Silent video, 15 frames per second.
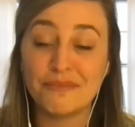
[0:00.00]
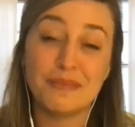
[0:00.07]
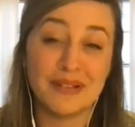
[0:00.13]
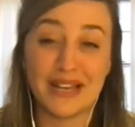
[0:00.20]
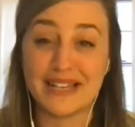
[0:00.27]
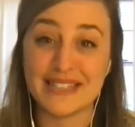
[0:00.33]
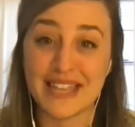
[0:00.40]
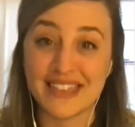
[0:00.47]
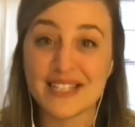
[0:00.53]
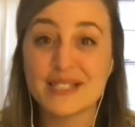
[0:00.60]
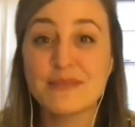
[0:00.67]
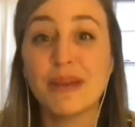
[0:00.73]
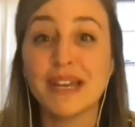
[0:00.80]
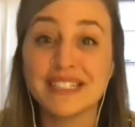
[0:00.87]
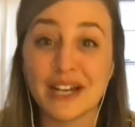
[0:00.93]
I say this,
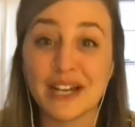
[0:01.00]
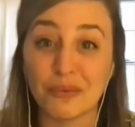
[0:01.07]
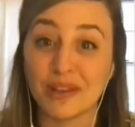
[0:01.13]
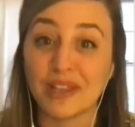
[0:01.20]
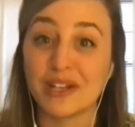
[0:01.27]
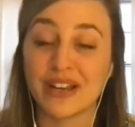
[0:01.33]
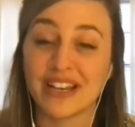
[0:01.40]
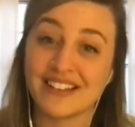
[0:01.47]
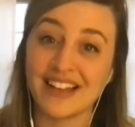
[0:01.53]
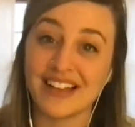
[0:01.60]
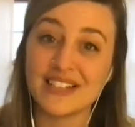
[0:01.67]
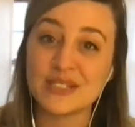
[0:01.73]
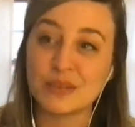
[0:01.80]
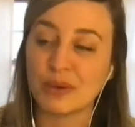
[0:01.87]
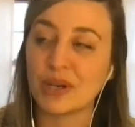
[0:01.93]
picked out really great
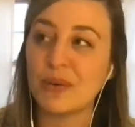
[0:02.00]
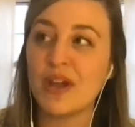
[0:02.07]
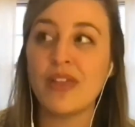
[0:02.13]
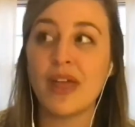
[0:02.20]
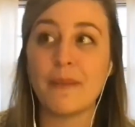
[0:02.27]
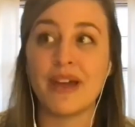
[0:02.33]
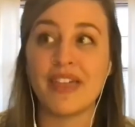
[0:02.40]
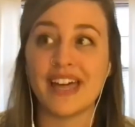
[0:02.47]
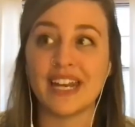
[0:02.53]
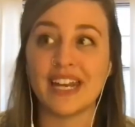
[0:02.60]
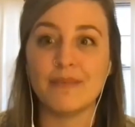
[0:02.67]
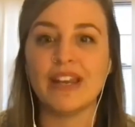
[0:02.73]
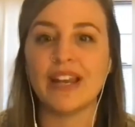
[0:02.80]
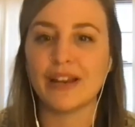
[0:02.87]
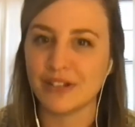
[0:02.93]
clients to work with. And by that, I
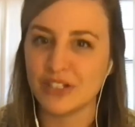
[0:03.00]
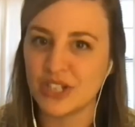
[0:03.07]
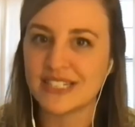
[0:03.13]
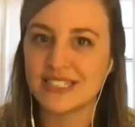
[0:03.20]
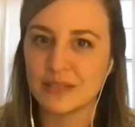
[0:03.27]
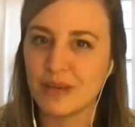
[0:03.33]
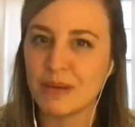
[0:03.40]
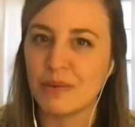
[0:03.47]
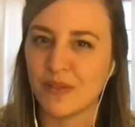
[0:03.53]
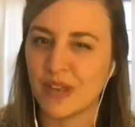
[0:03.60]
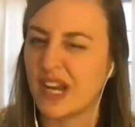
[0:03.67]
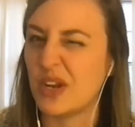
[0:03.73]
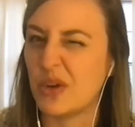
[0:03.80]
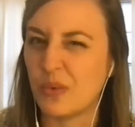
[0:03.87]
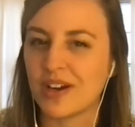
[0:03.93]
mean, I rejected people that
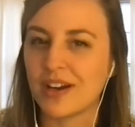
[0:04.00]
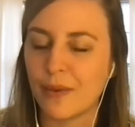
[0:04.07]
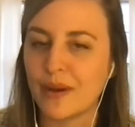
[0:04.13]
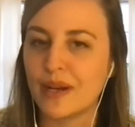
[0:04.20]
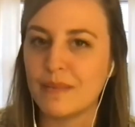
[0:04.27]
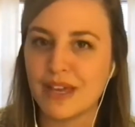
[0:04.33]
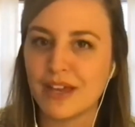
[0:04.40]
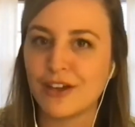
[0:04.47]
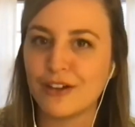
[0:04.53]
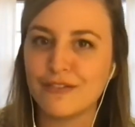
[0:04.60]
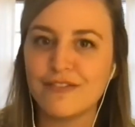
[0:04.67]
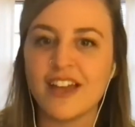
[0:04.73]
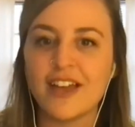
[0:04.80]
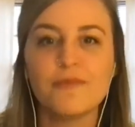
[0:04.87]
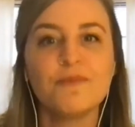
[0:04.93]
I knew weren't going to be a good
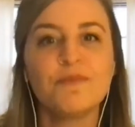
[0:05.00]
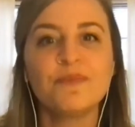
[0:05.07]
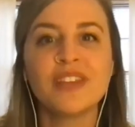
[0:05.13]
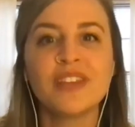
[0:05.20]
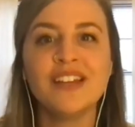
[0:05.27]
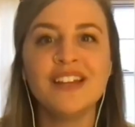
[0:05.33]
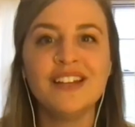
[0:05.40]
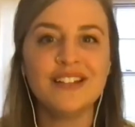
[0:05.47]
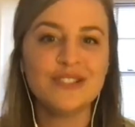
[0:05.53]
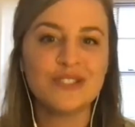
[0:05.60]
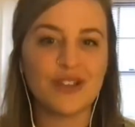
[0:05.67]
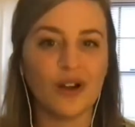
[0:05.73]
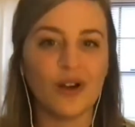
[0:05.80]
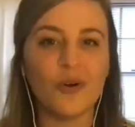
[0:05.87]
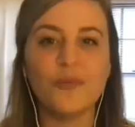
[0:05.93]
fit.
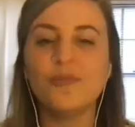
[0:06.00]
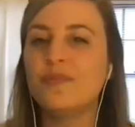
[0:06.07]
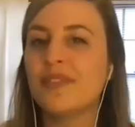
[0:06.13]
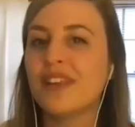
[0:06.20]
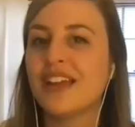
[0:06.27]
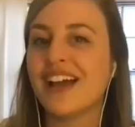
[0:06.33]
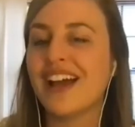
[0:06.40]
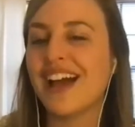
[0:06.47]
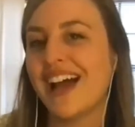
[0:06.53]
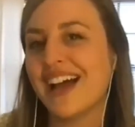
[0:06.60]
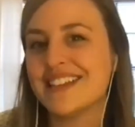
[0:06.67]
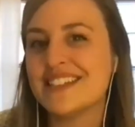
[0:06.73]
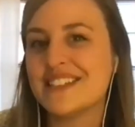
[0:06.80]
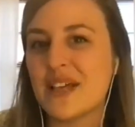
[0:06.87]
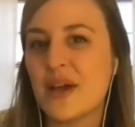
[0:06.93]
Right. So I
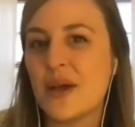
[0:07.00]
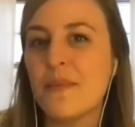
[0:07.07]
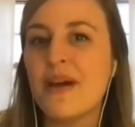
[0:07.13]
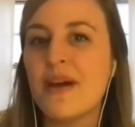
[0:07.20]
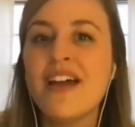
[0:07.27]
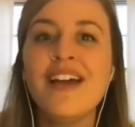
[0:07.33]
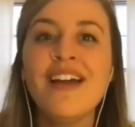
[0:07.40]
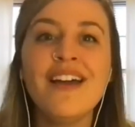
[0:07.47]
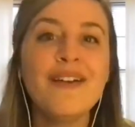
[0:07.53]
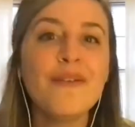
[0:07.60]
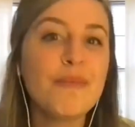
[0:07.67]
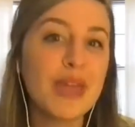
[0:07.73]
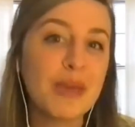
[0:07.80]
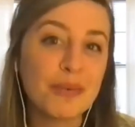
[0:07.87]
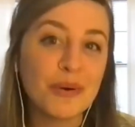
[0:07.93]
had some
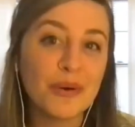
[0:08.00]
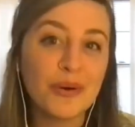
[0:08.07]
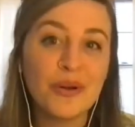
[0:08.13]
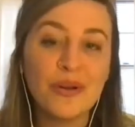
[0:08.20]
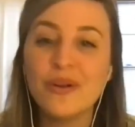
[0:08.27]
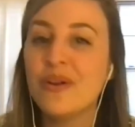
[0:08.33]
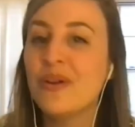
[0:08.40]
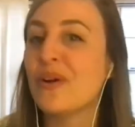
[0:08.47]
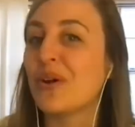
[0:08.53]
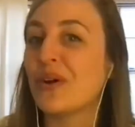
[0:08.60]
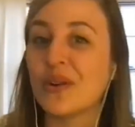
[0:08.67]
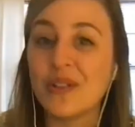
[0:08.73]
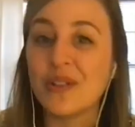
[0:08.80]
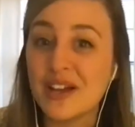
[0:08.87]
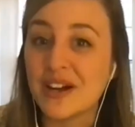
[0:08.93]
people
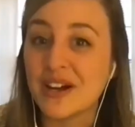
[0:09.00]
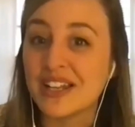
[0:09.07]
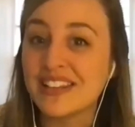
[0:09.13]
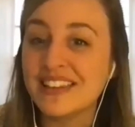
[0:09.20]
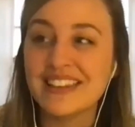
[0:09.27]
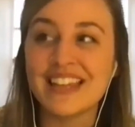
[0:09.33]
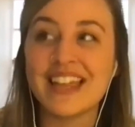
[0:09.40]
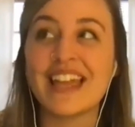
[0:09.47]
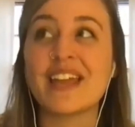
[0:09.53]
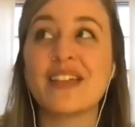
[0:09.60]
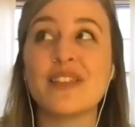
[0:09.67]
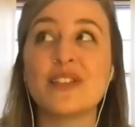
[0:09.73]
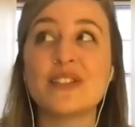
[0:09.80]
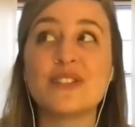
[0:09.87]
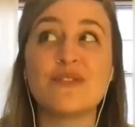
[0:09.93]
early on, like
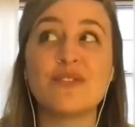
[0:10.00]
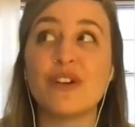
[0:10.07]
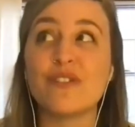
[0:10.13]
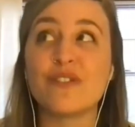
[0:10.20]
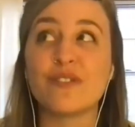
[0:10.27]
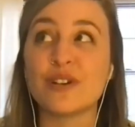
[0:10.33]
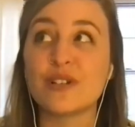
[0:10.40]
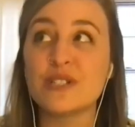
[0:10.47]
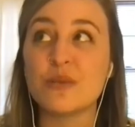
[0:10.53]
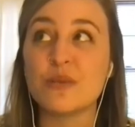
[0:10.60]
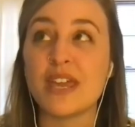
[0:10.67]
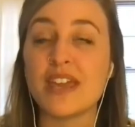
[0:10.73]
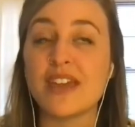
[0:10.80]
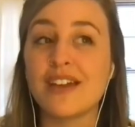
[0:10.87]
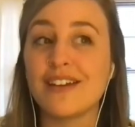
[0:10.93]
this the first
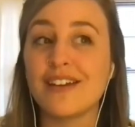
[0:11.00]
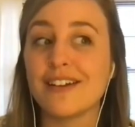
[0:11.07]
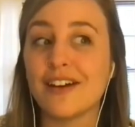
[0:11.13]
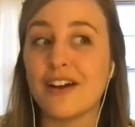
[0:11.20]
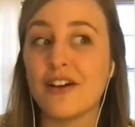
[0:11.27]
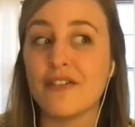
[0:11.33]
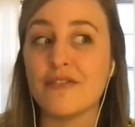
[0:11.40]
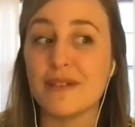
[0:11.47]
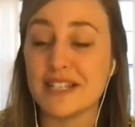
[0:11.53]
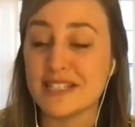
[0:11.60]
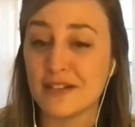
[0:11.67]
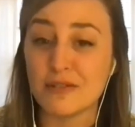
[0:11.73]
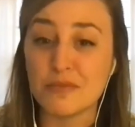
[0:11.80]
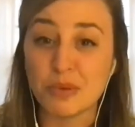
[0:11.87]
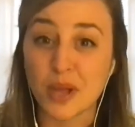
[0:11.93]
week of my
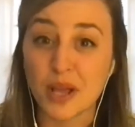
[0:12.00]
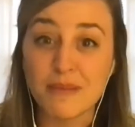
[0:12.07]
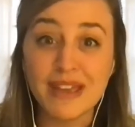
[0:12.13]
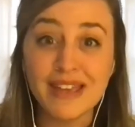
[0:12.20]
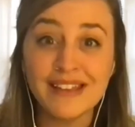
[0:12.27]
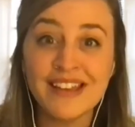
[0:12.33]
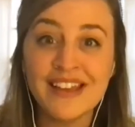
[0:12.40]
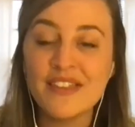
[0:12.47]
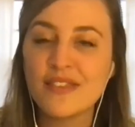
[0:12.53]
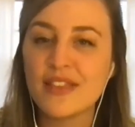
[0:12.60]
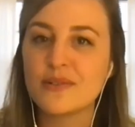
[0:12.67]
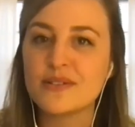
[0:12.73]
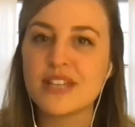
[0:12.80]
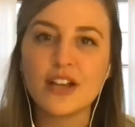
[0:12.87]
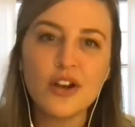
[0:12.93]
self-employment, that
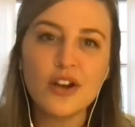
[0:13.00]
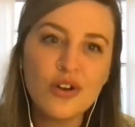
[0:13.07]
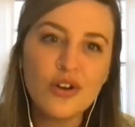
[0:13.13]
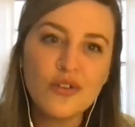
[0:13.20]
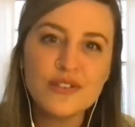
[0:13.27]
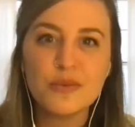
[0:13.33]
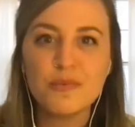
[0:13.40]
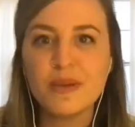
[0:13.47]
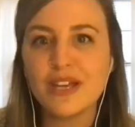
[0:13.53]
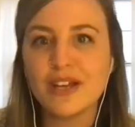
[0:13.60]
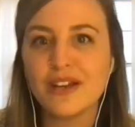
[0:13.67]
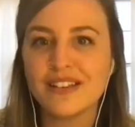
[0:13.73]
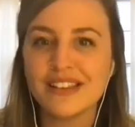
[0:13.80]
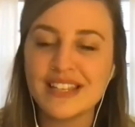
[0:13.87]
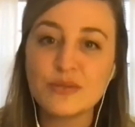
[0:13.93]
was like, oh, this would be
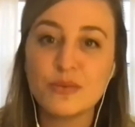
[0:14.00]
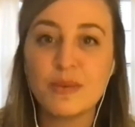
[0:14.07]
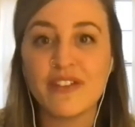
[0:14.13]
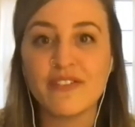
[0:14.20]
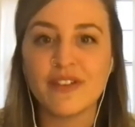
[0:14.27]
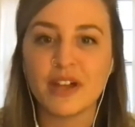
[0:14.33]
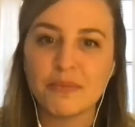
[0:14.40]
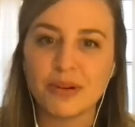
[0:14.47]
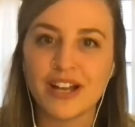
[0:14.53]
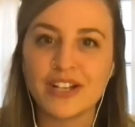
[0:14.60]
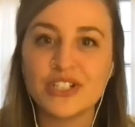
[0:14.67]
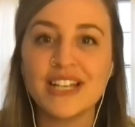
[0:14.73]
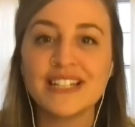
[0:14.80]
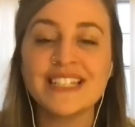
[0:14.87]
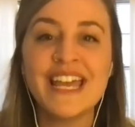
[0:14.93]
a, this would be a fun
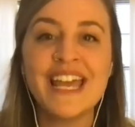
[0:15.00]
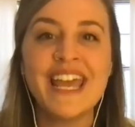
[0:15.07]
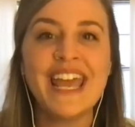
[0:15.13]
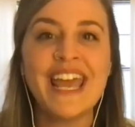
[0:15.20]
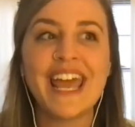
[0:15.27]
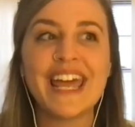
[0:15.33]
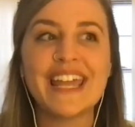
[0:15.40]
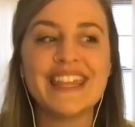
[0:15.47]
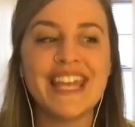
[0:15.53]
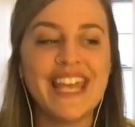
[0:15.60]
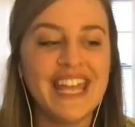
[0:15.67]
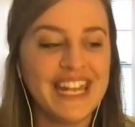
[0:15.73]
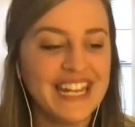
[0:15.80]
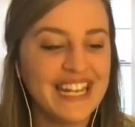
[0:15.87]
project. And then